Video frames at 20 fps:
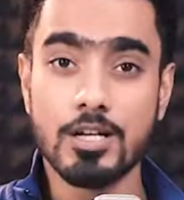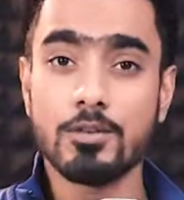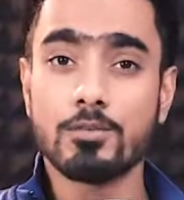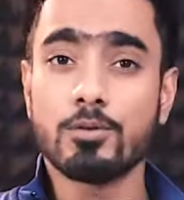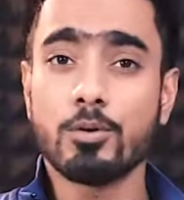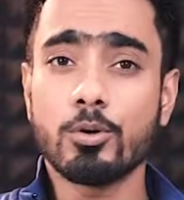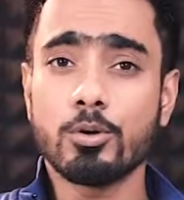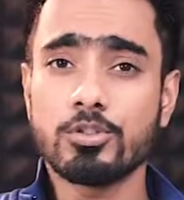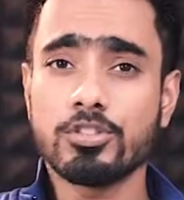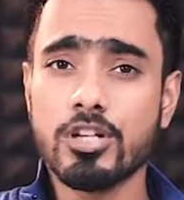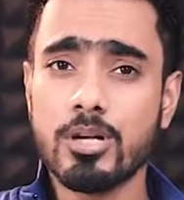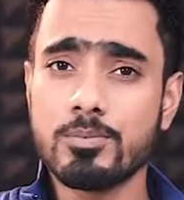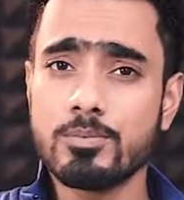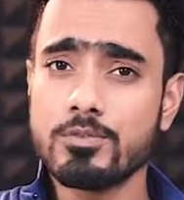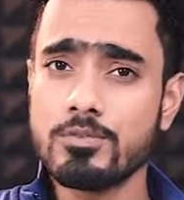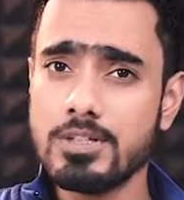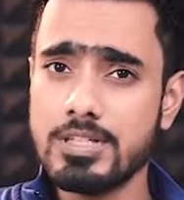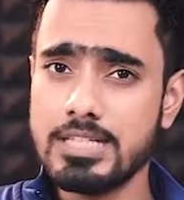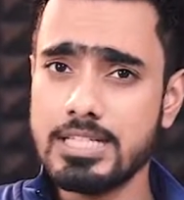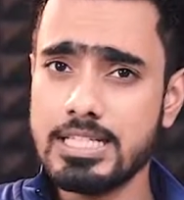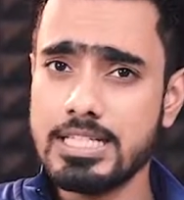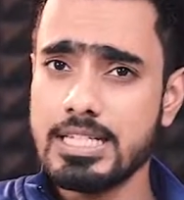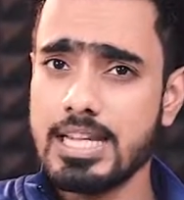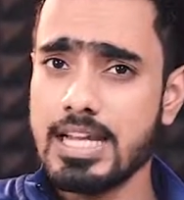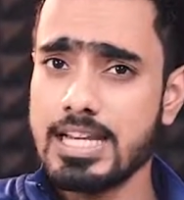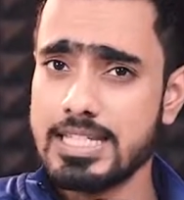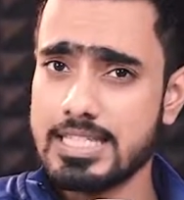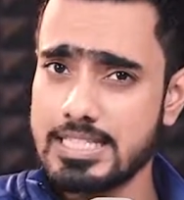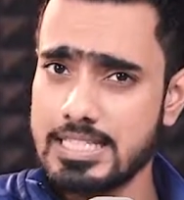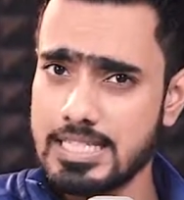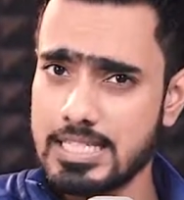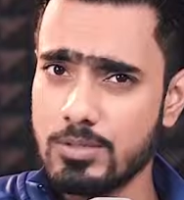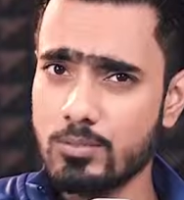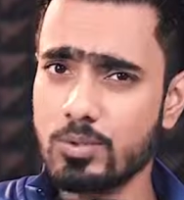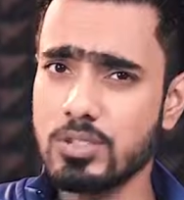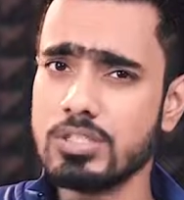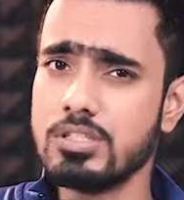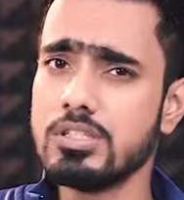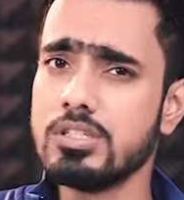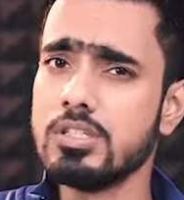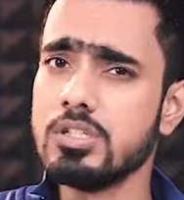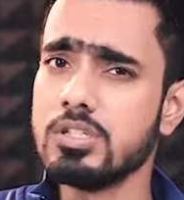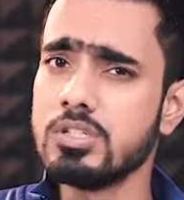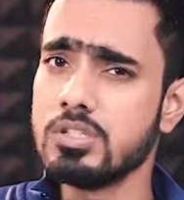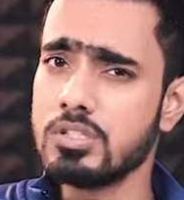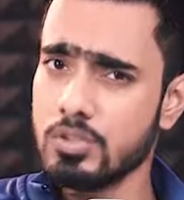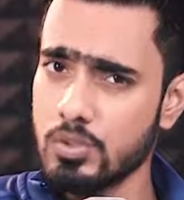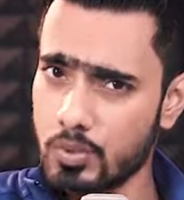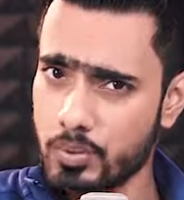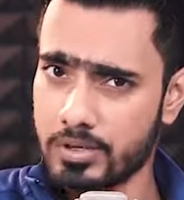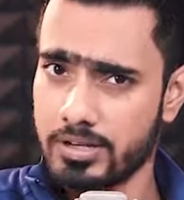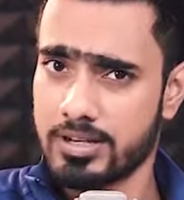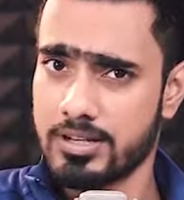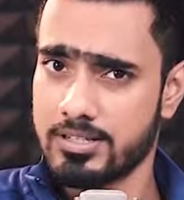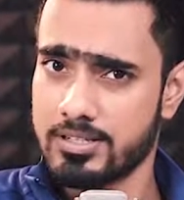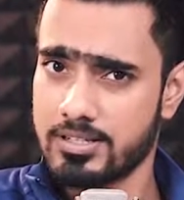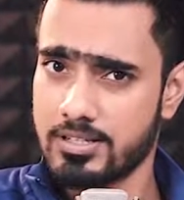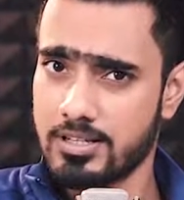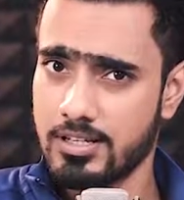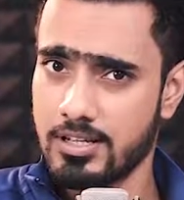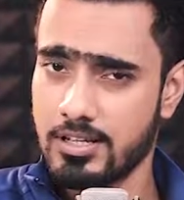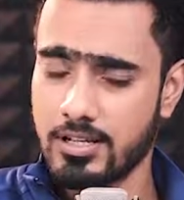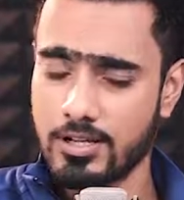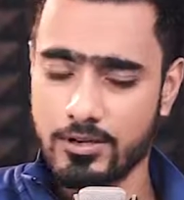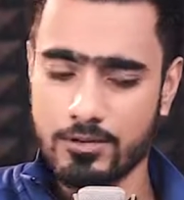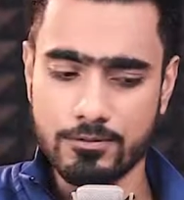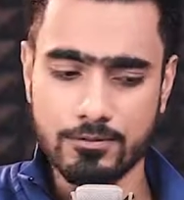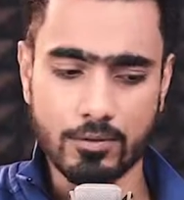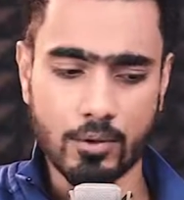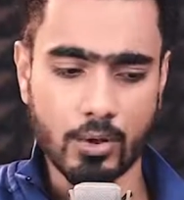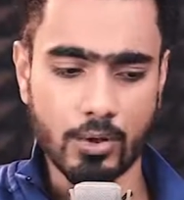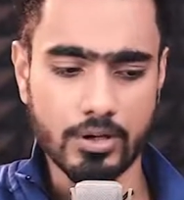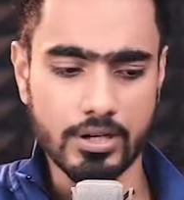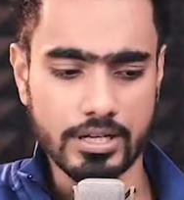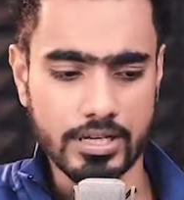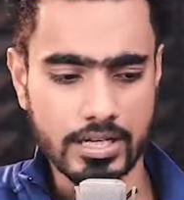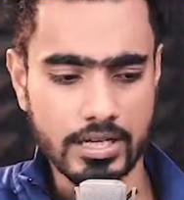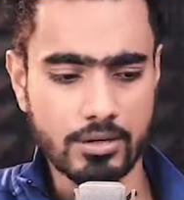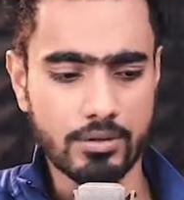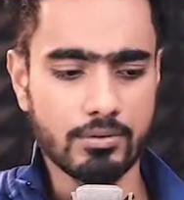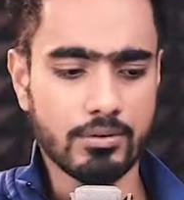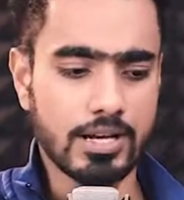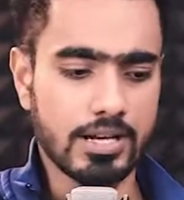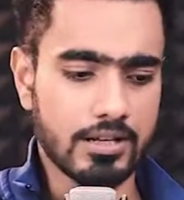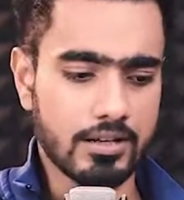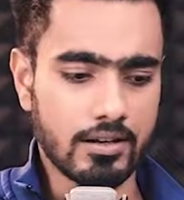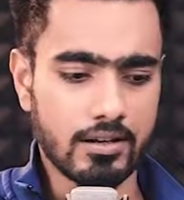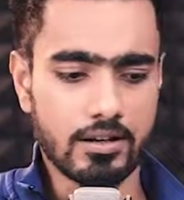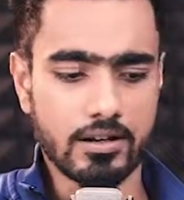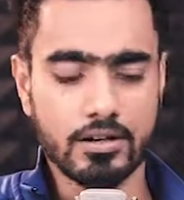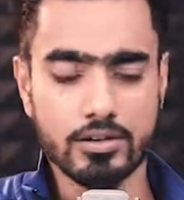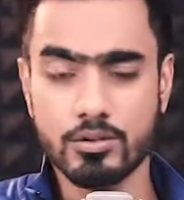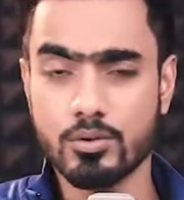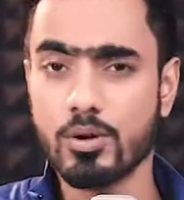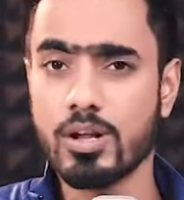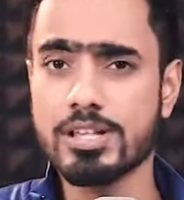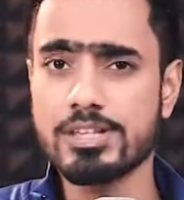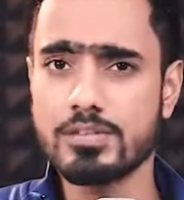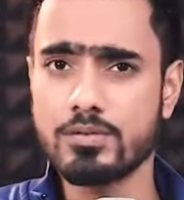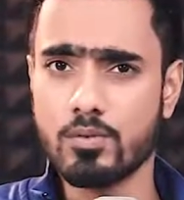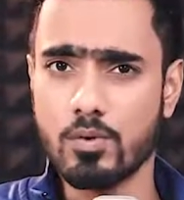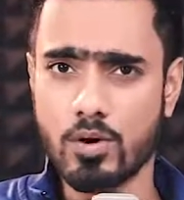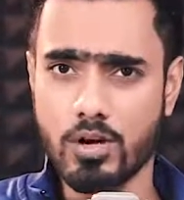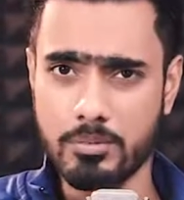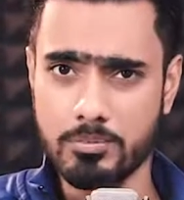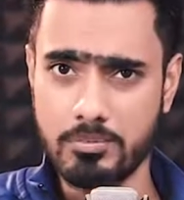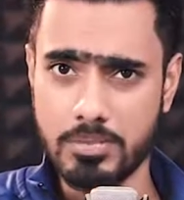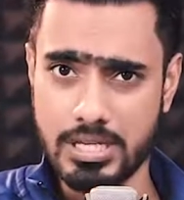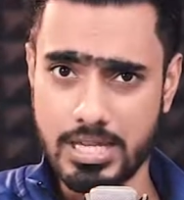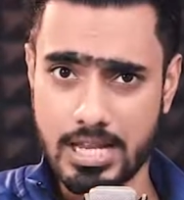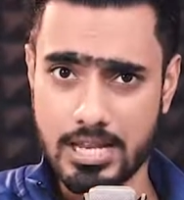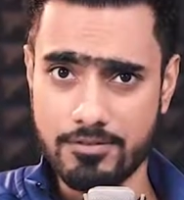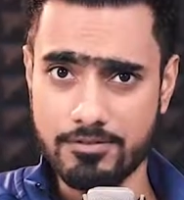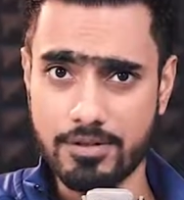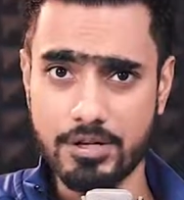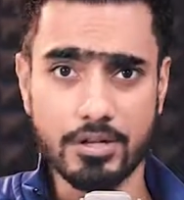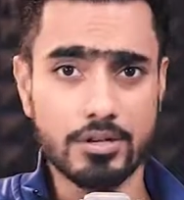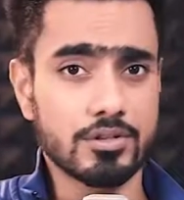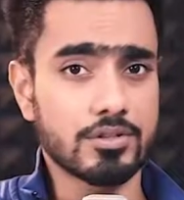Photoshop 2019 was notorious for irregular transform behavior.